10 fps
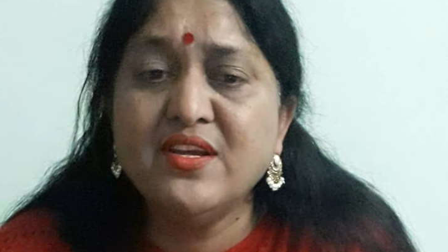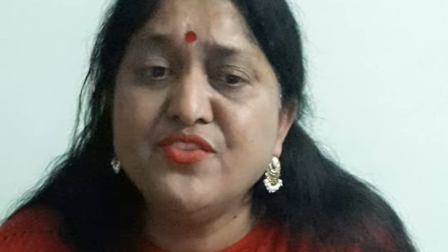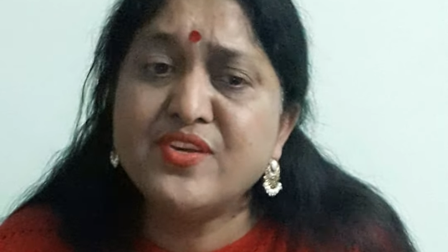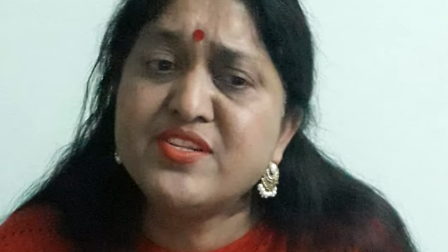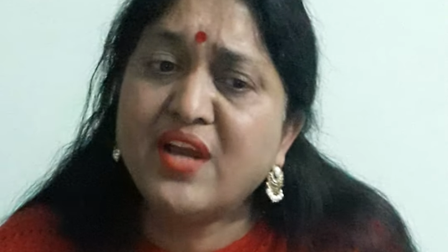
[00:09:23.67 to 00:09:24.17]

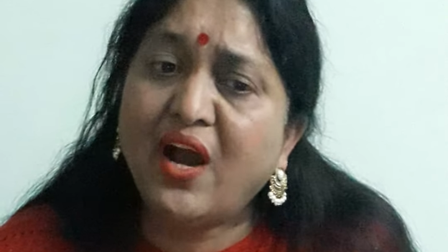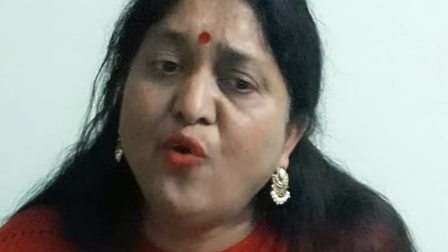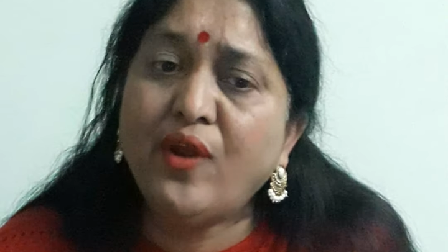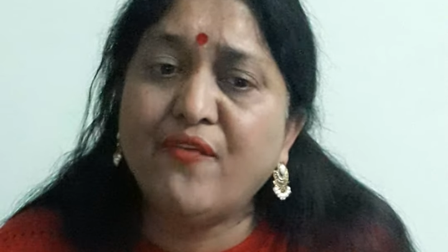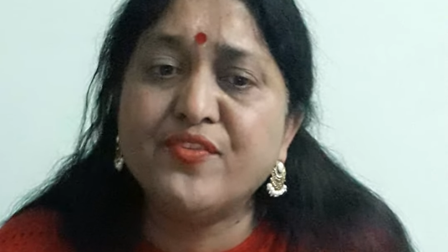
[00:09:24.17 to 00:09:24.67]
just
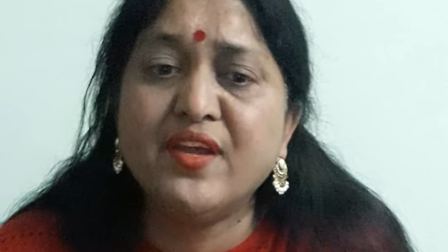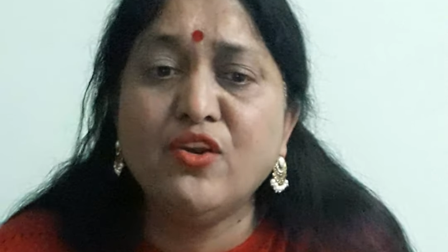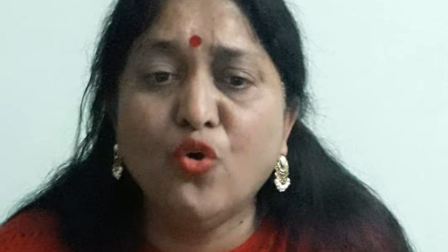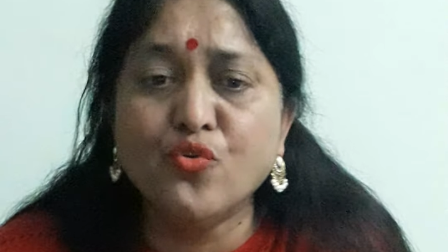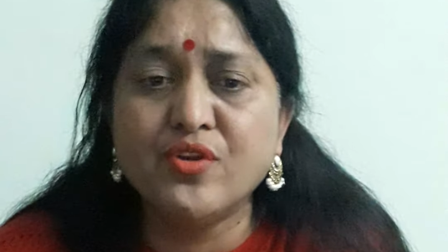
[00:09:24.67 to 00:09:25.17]
how everything
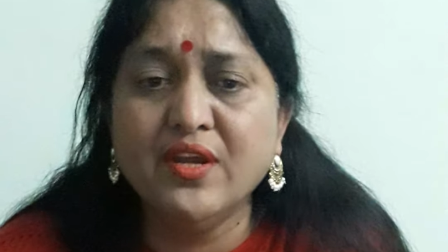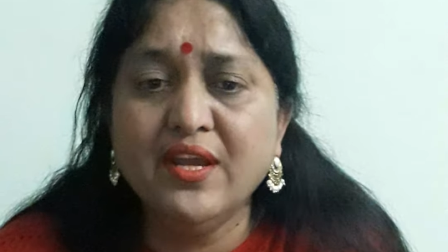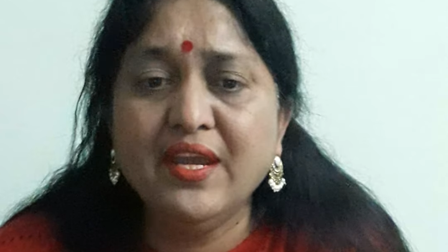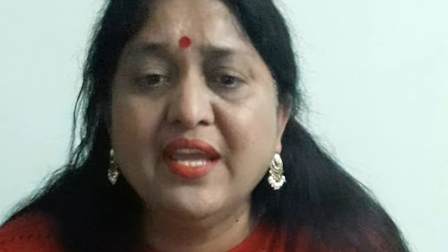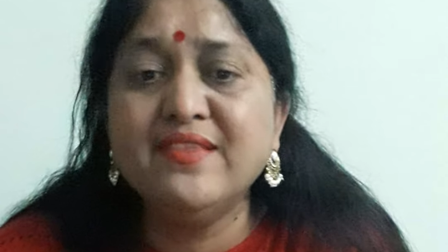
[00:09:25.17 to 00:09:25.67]
looked
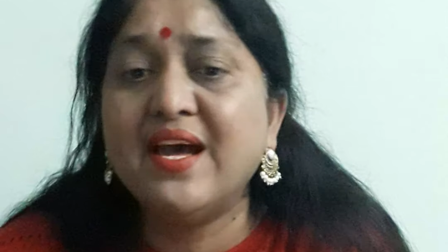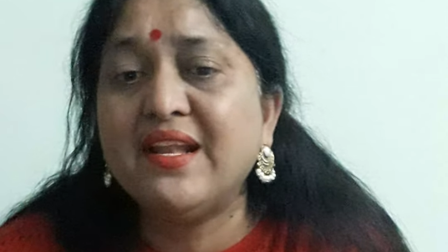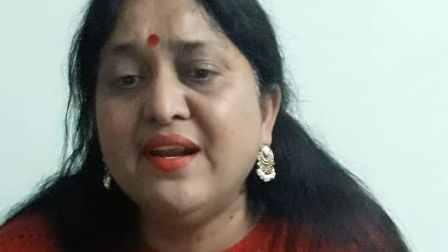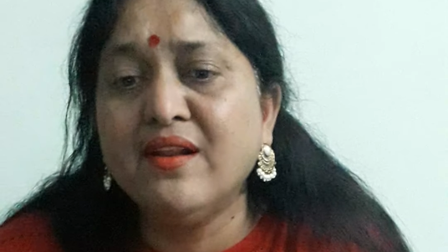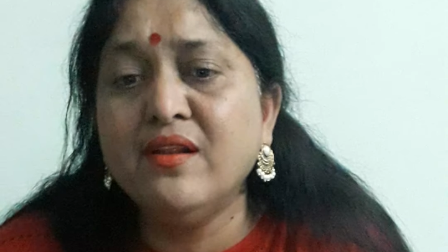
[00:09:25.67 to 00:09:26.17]
in that
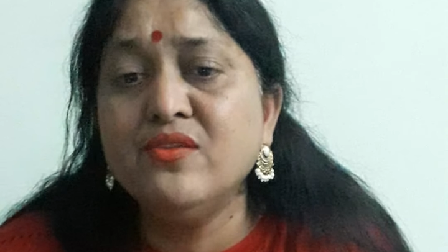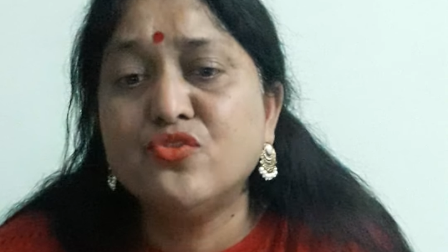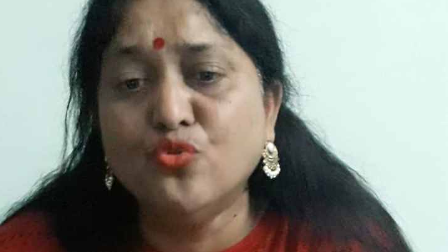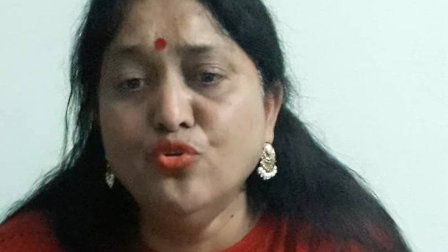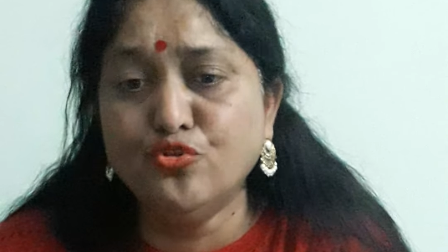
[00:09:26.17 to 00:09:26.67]
little
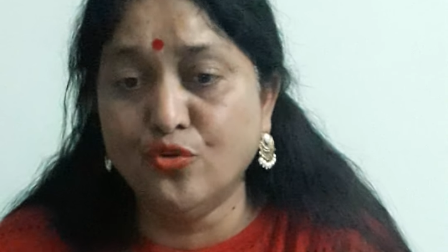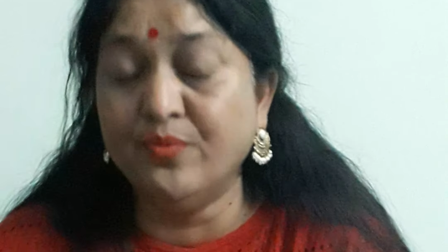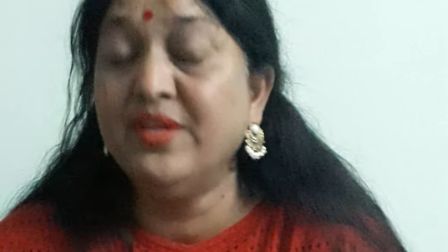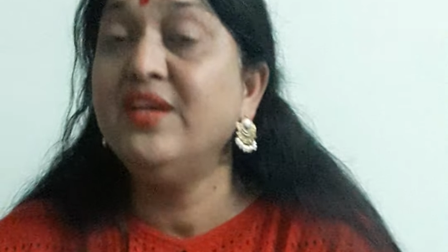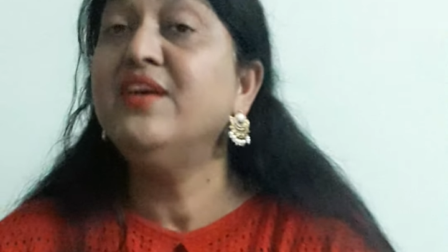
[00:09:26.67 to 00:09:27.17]
schoolroom.